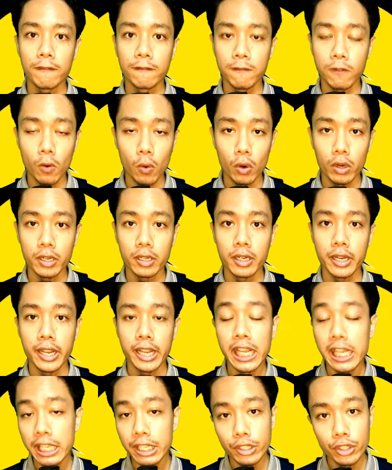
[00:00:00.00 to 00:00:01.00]
afford
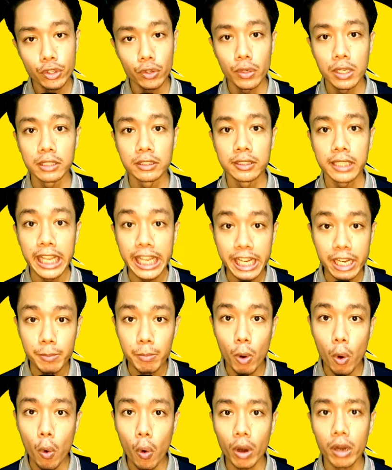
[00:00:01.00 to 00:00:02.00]
insurance
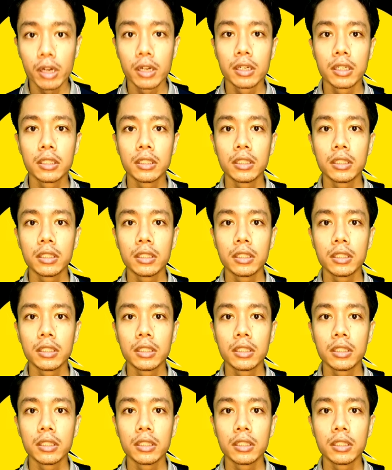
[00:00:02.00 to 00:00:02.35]
anymore